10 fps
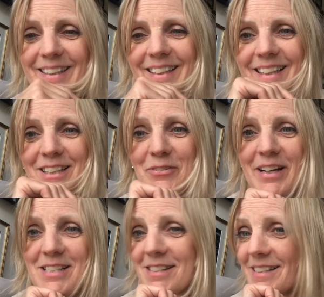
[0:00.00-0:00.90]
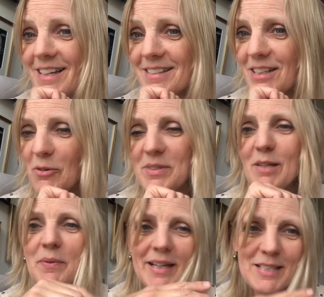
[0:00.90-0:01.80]
Uh, the way she says, you know, when
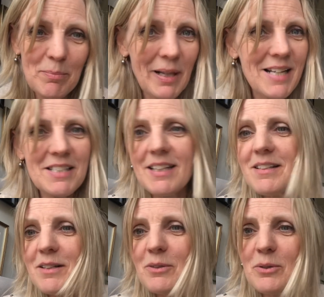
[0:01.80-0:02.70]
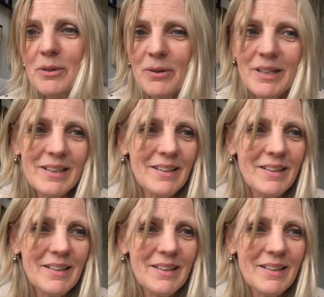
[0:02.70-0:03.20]
something has a plasticky note or